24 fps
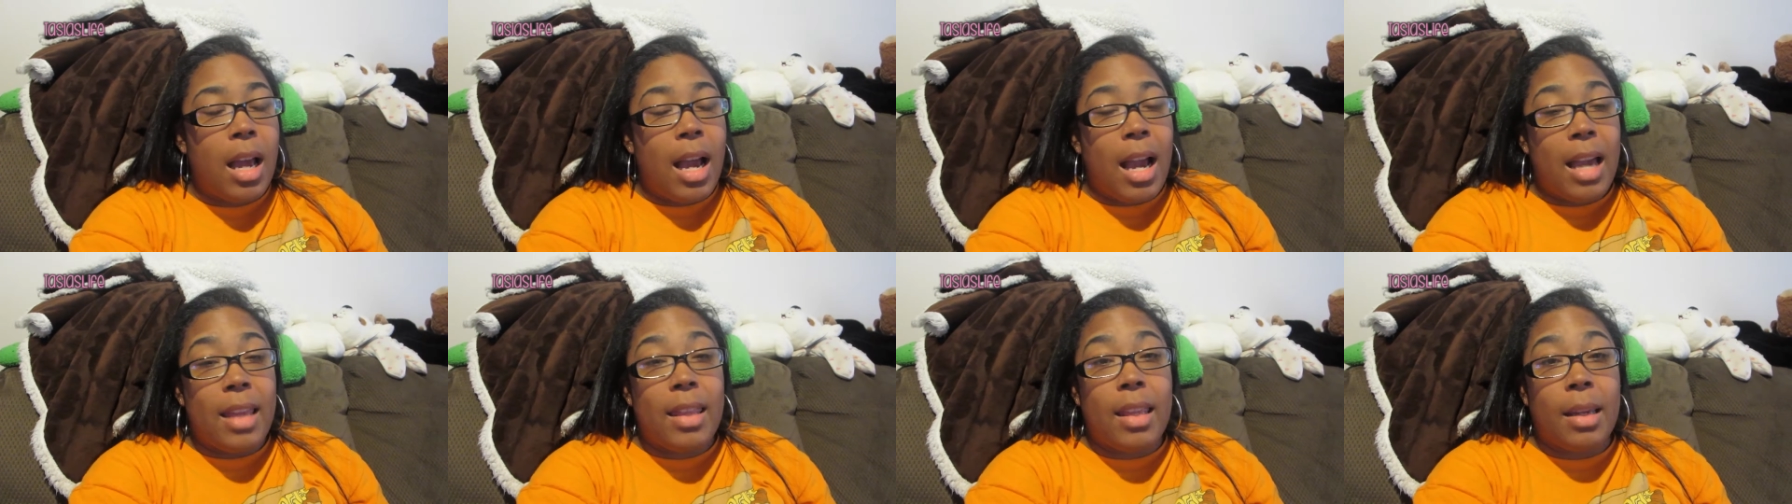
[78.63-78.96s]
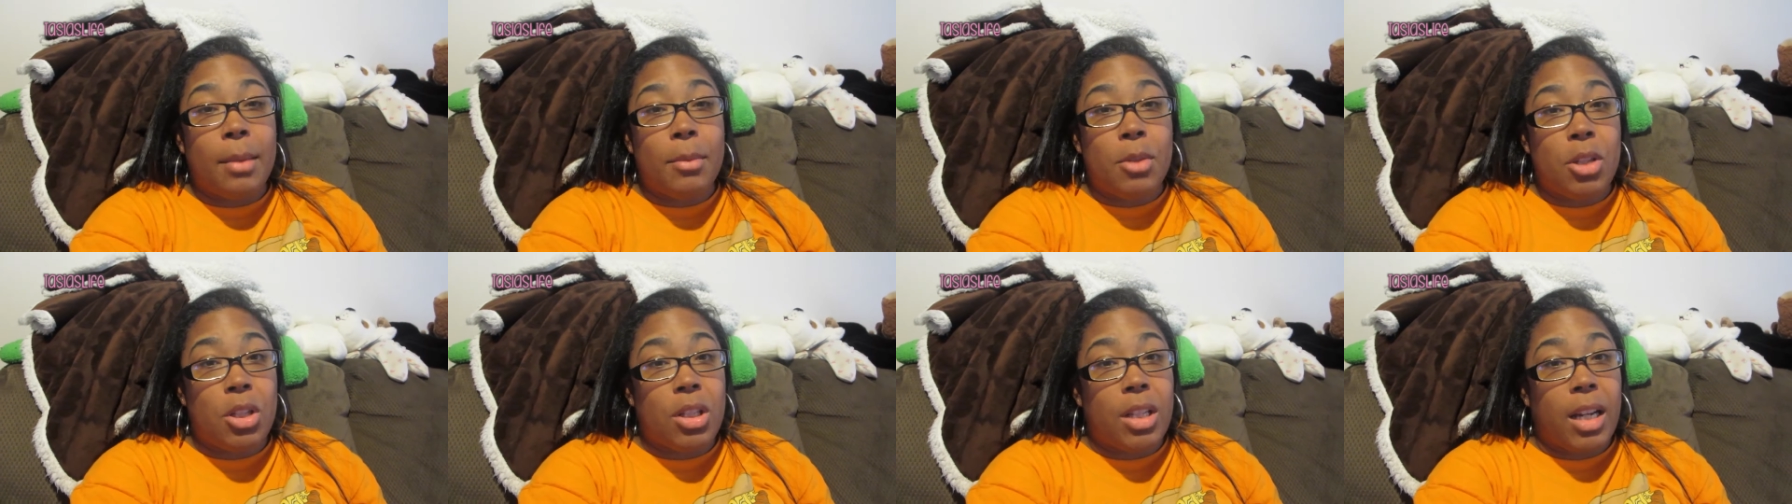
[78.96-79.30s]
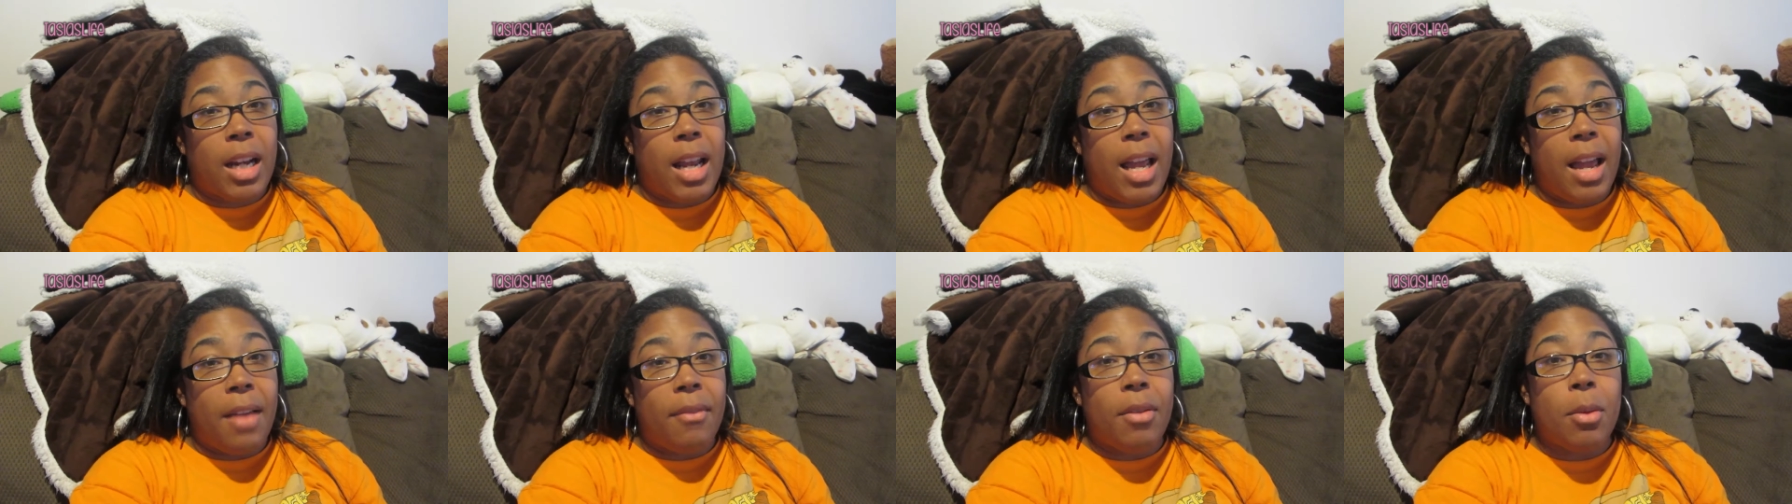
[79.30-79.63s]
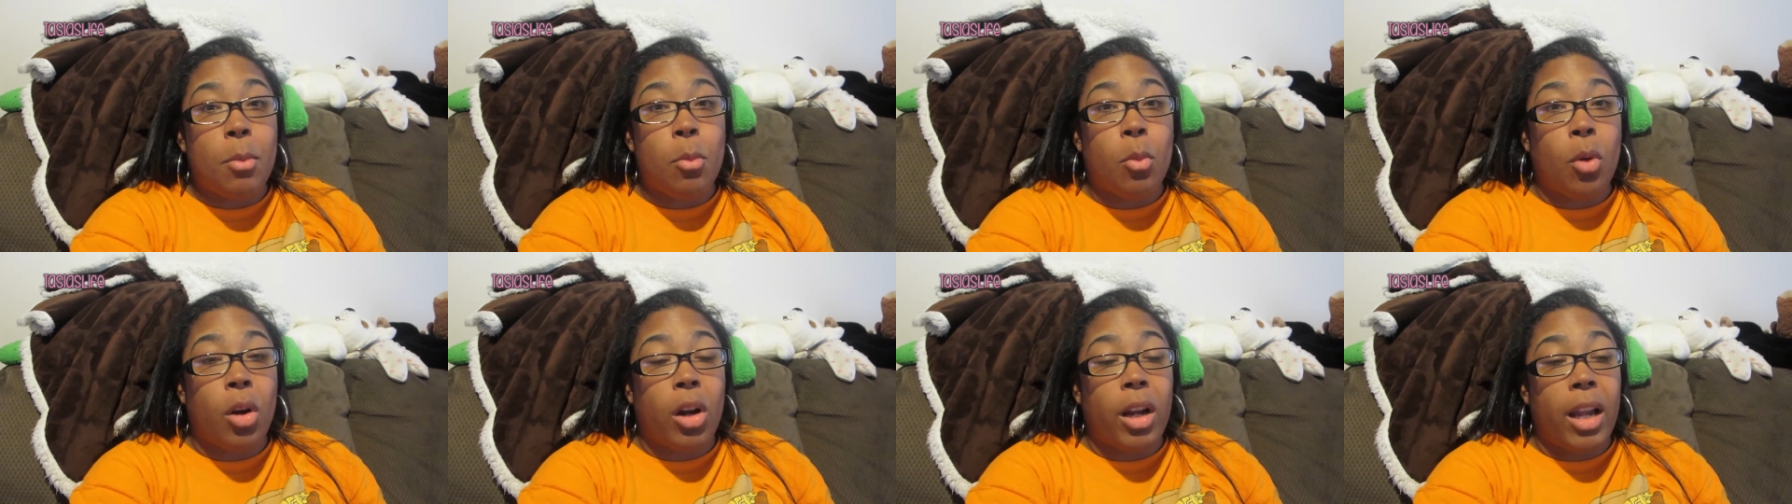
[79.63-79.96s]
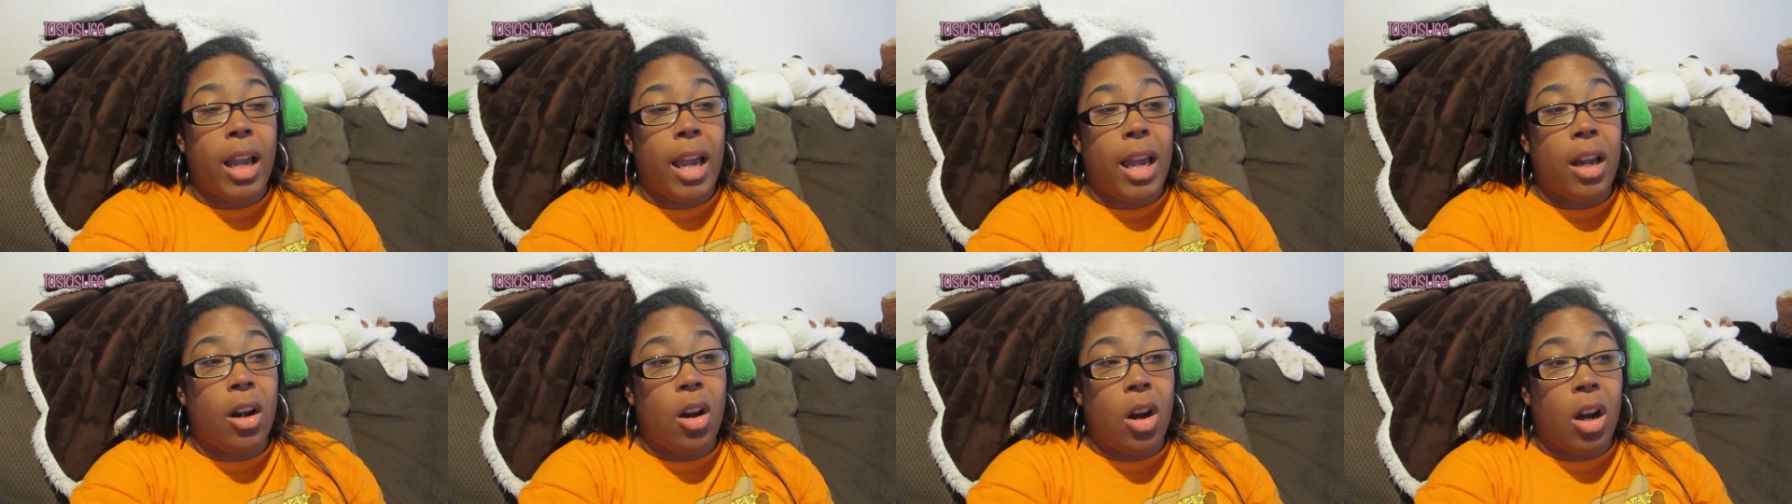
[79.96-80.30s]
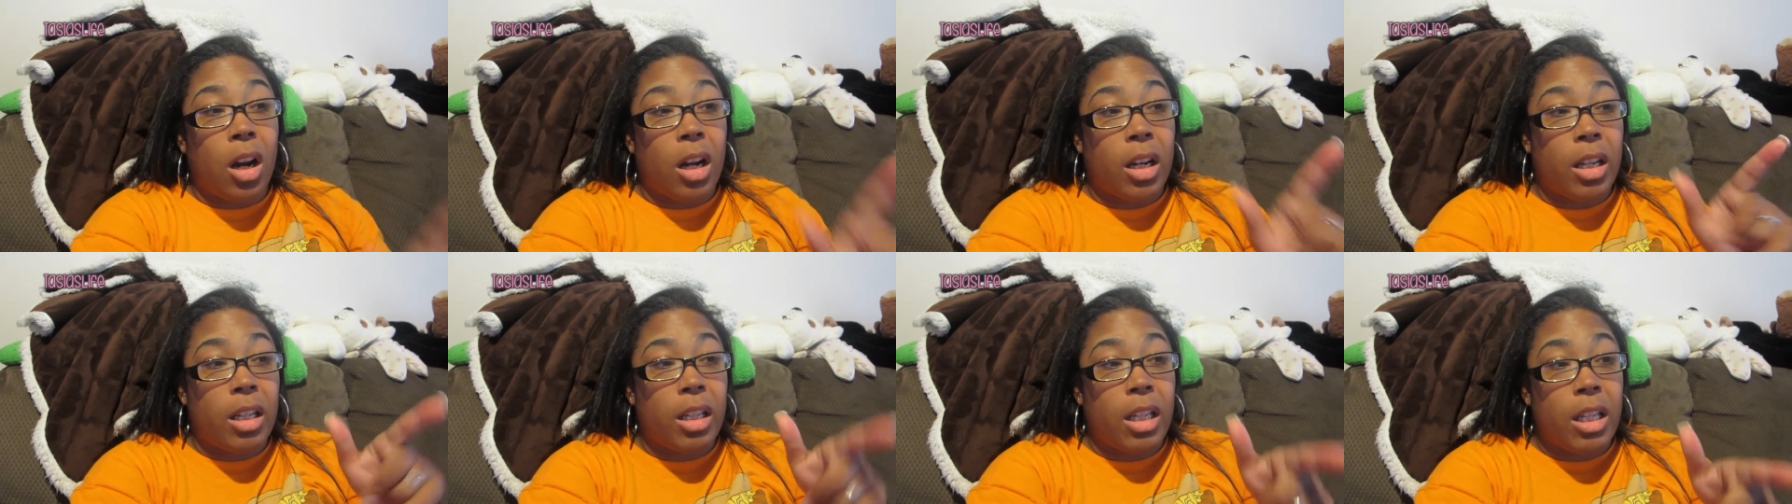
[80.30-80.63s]
I think I'm just gonna have him work at
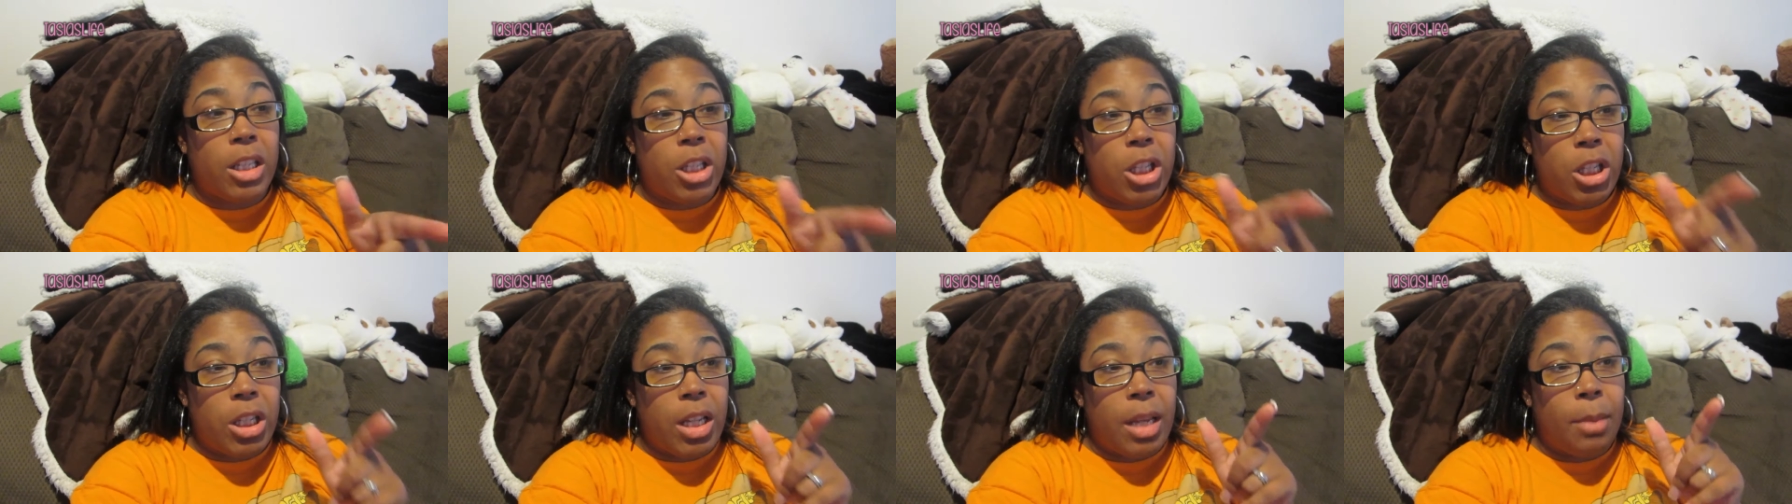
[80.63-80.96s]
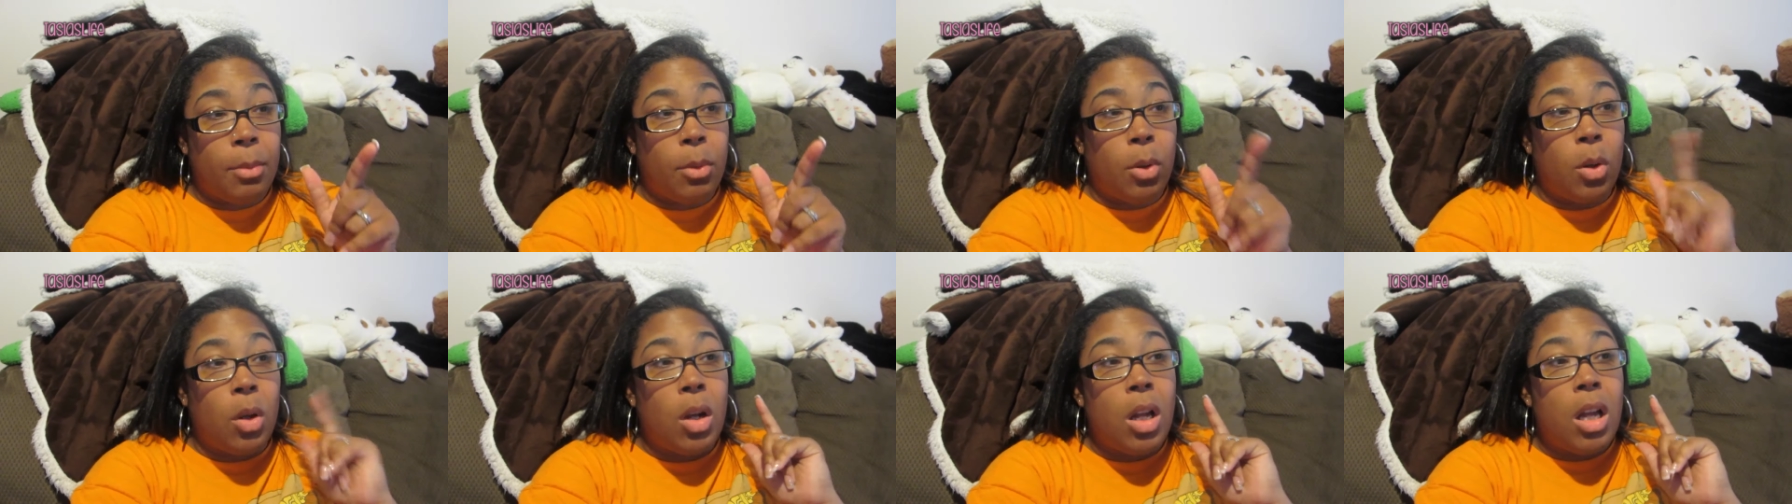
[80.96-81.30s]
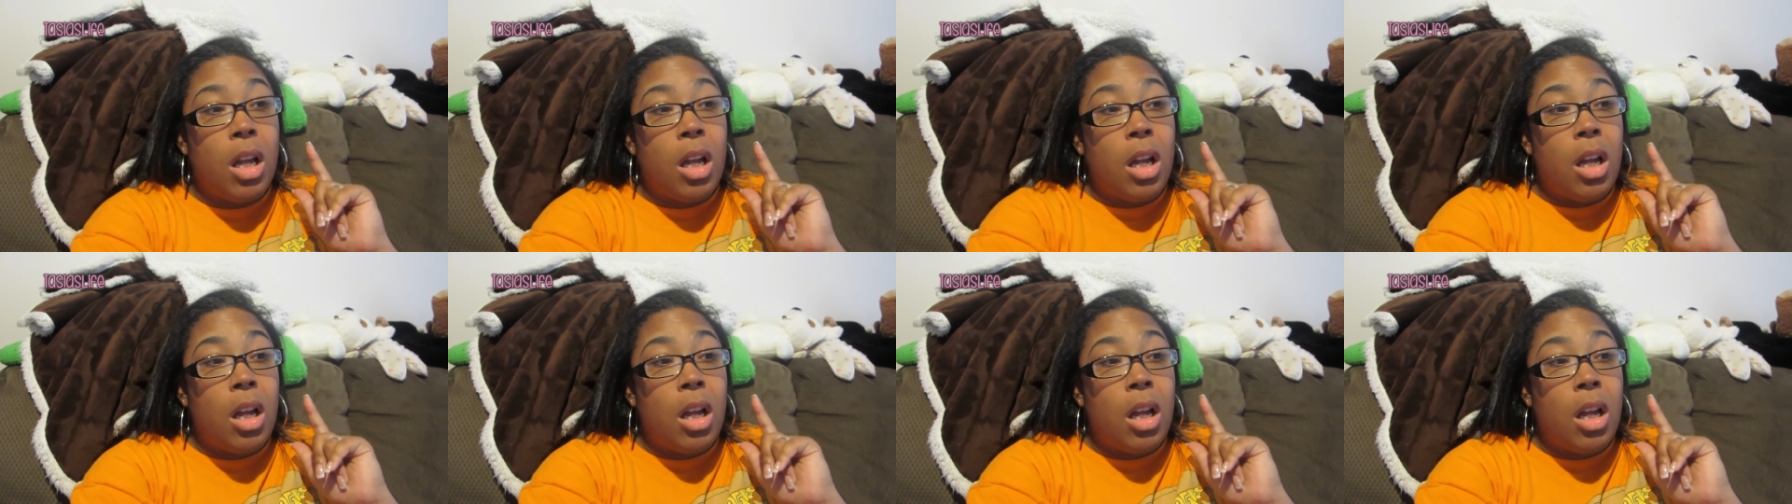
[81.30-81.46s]
our kitchen table.